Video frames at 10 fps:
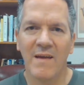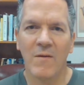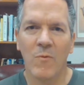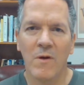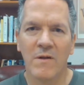
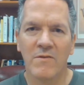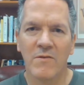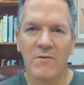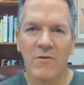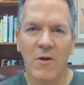I want
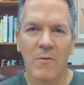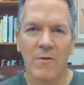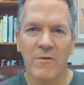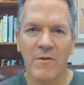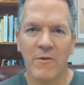to talk
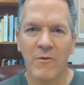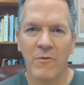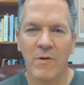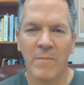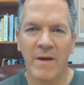with
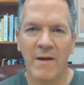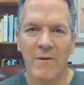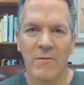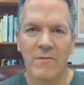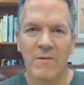you
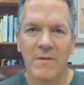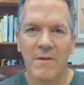about